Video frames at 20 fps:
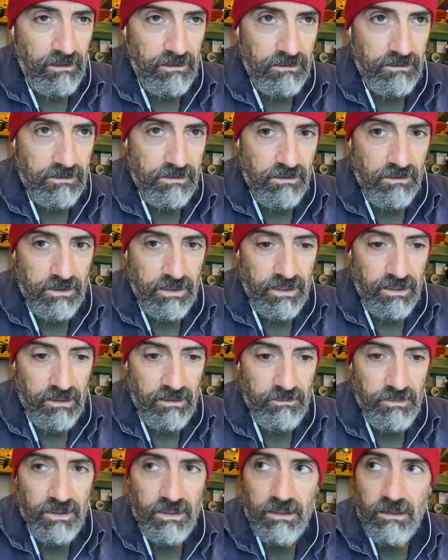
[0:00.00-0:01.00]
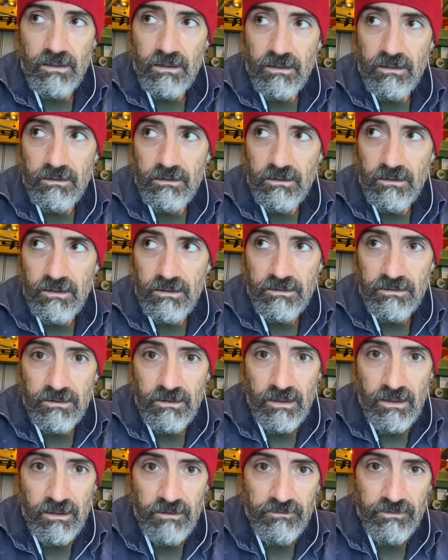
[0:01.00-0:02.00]
So I came out
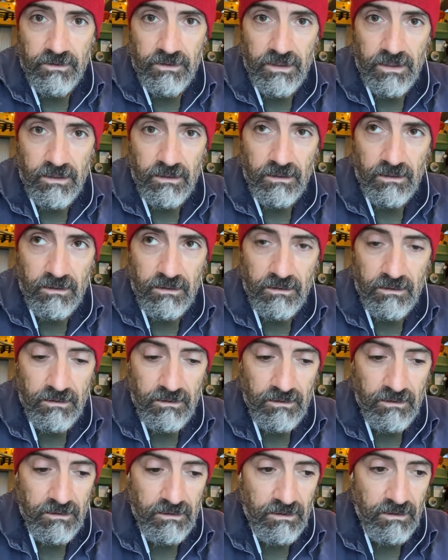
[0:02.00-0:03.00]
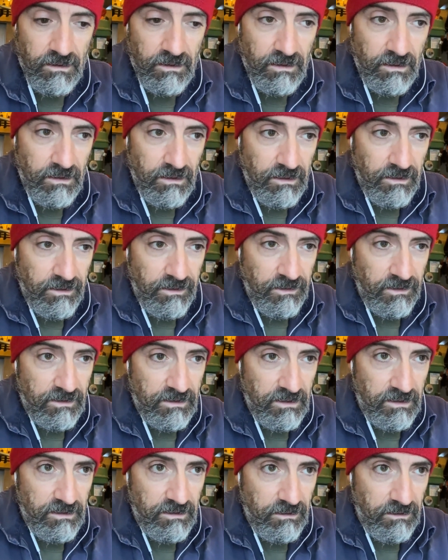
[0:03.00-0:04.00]
after that because I
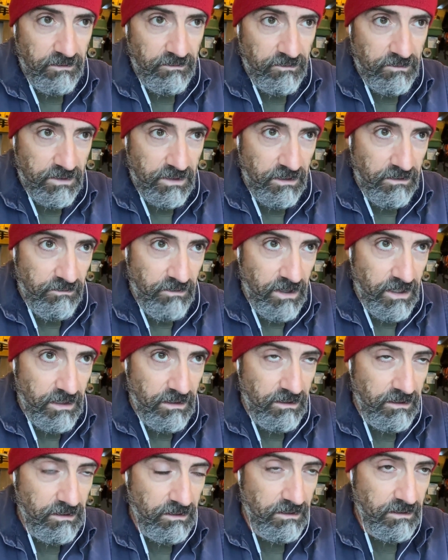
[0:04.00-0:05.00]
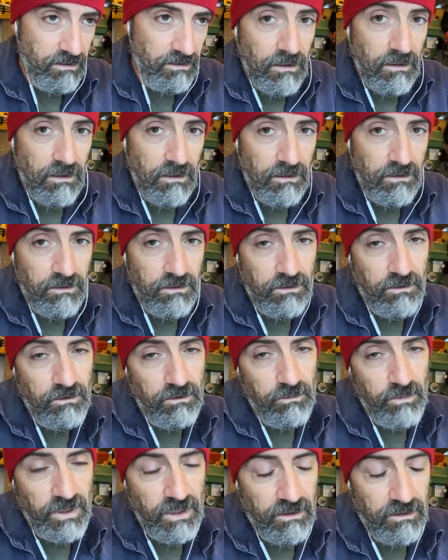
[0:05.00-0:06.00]
didn't know if it was going to rain. I got a good
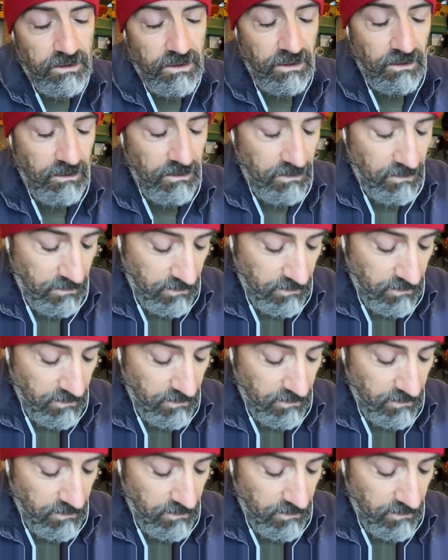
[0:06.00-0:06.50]
amount done.